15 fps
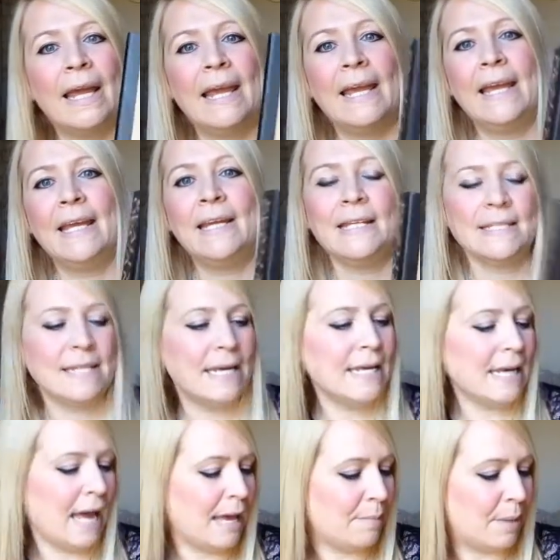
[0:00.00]
in
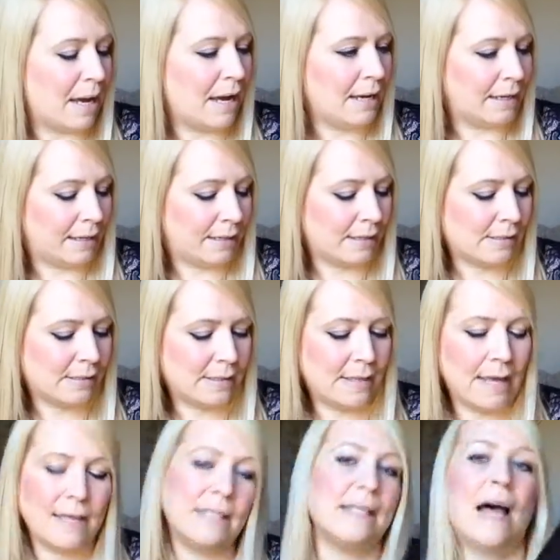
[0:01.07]
TK Maxx,
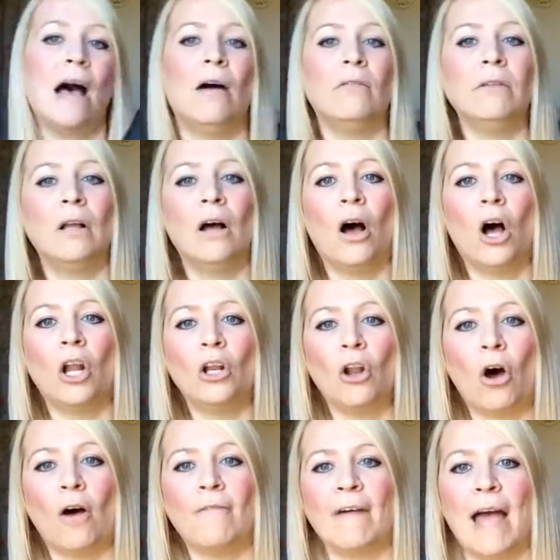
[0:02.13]
they sell a
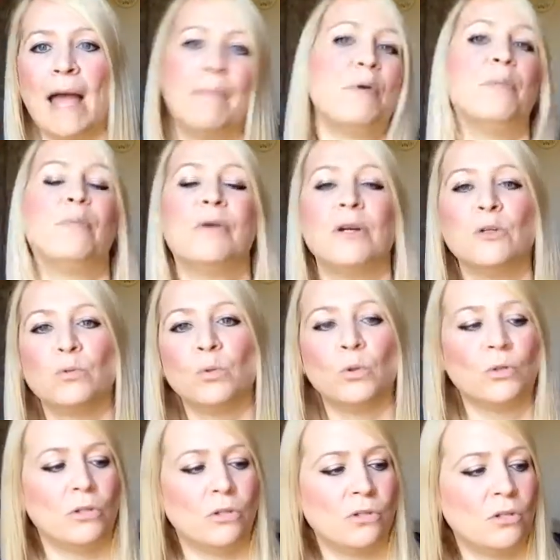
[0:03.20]
lot of Emma
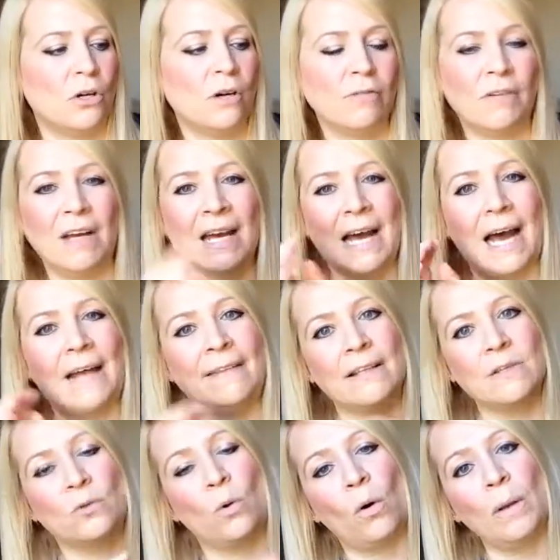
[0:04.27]
Bridgewater stuff, and
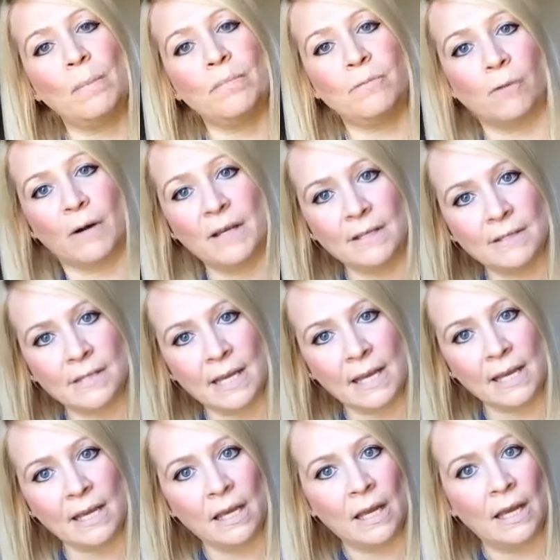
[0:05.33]
that's quite
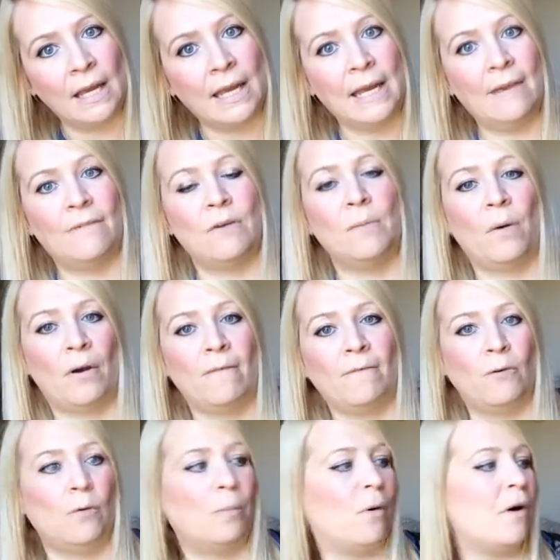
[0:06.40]
pricey if you buy it
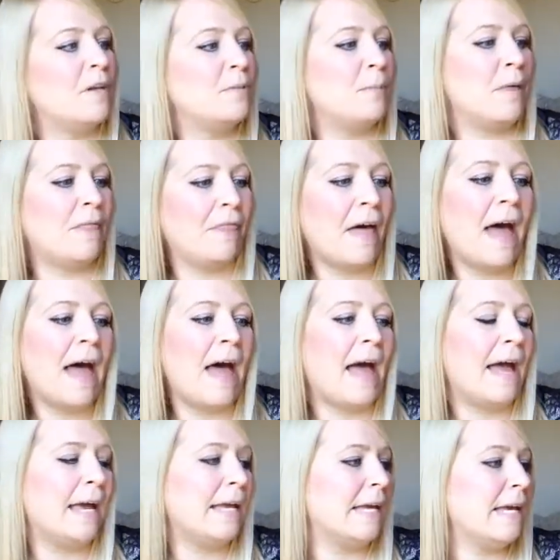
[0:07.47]
full price, but
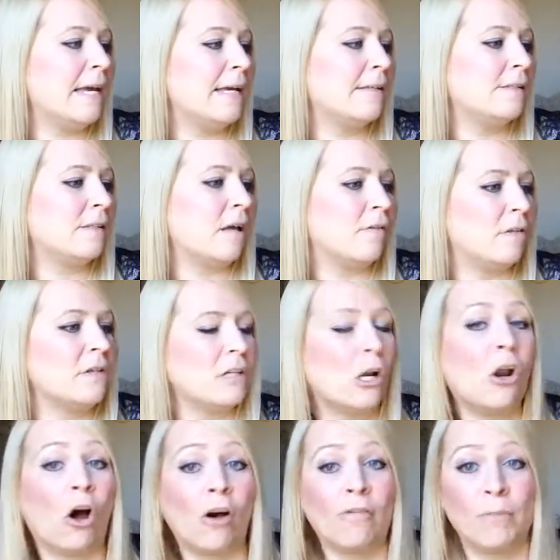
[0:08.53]
there it is, there's a
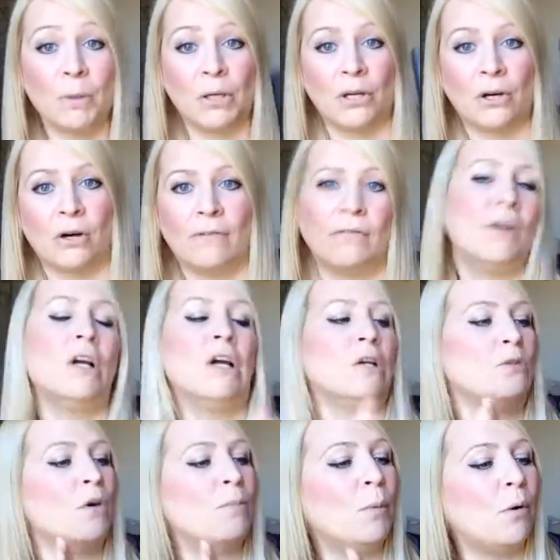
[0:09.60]
lot of money off.
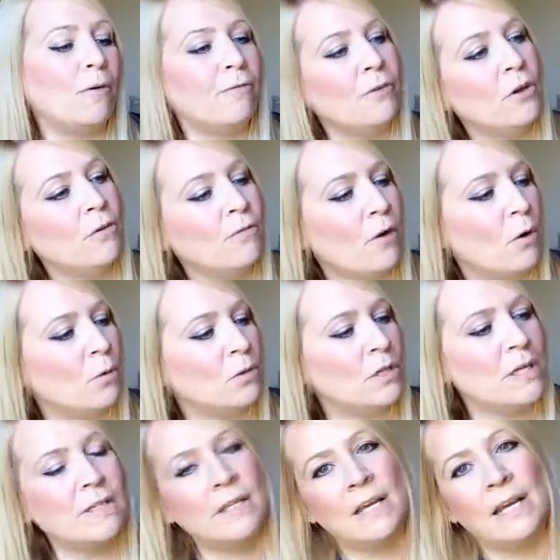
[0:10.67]
So I bought a few
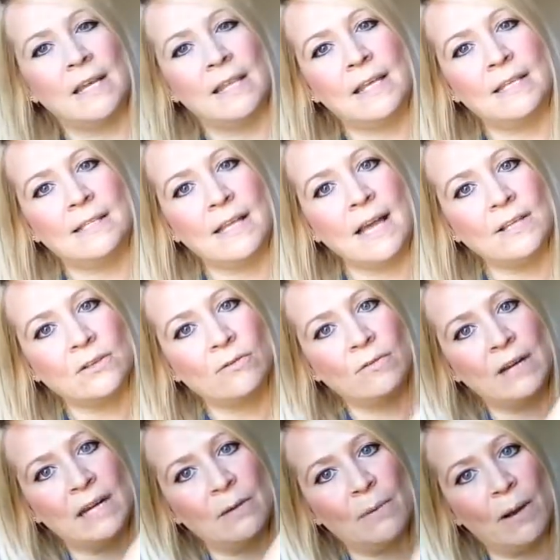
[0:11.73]
folders. This says
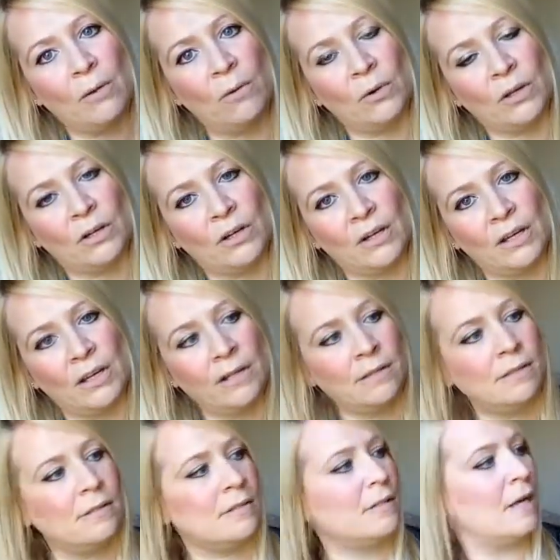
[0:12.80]
really well
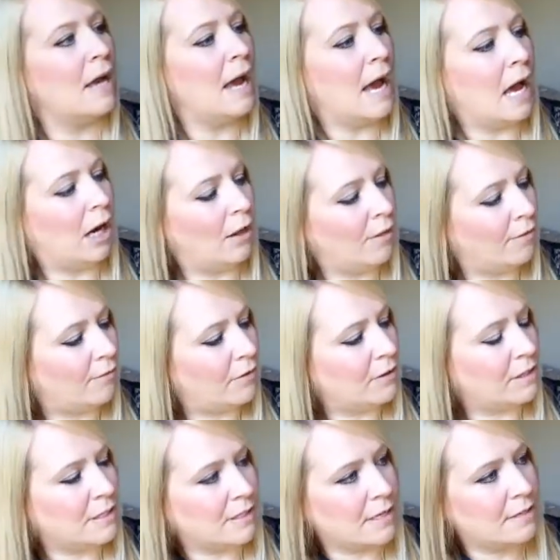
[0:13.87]
organized, and on the
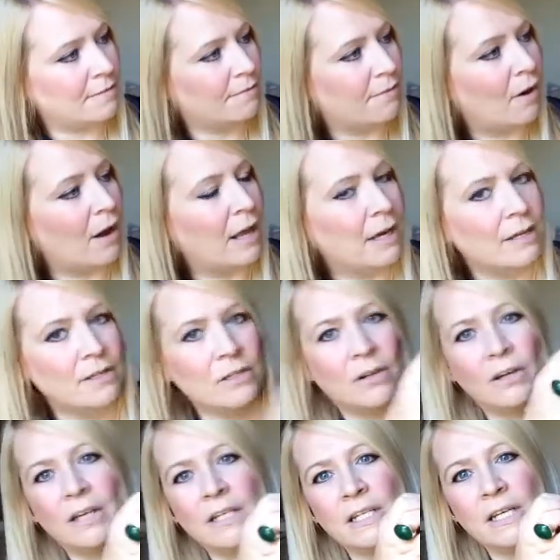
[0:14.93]
front it says file and
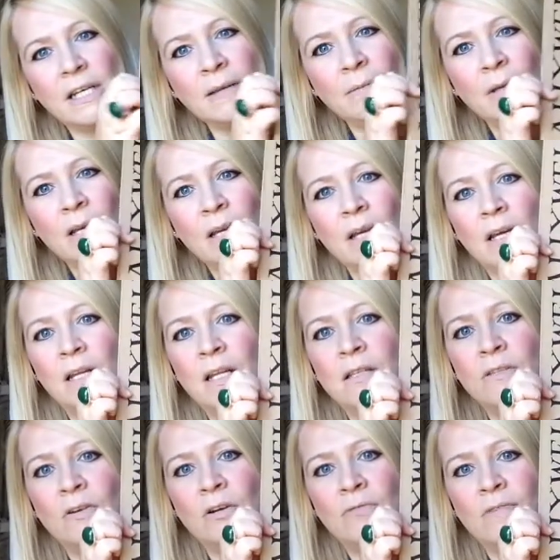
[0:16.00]
tidy, and
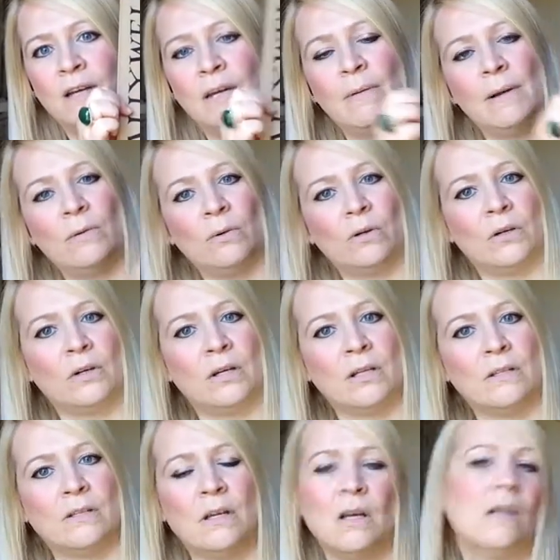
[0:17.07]
inside really well
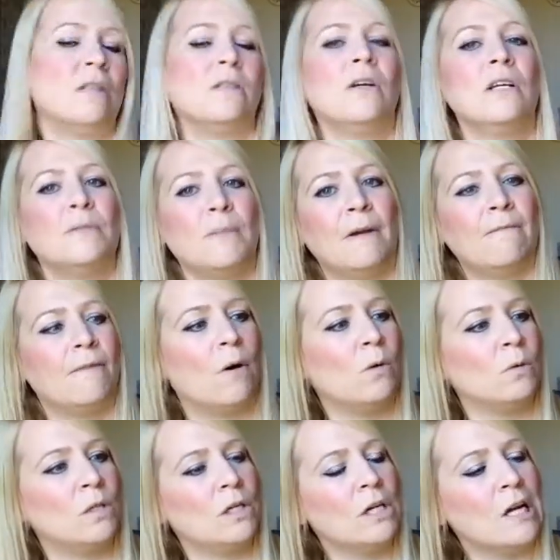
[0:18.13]
organized. It's a nice big
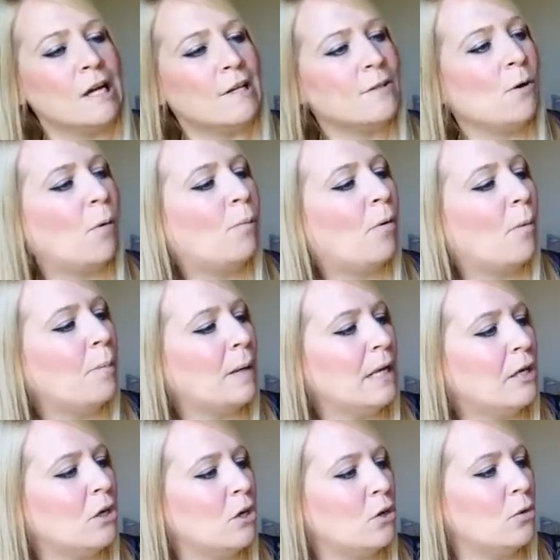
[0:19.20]
folder, so I'll
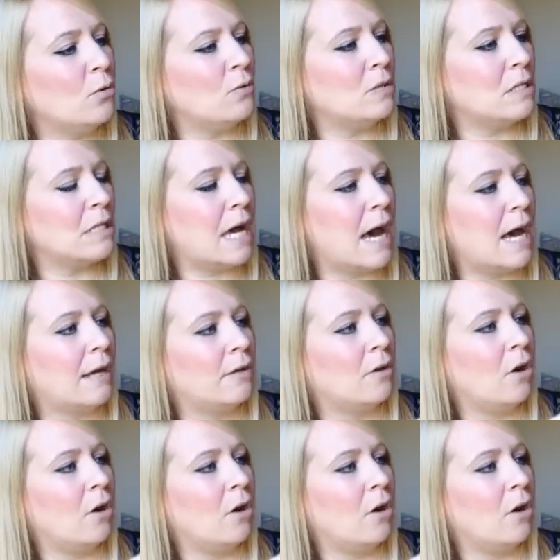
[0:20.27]
probably use that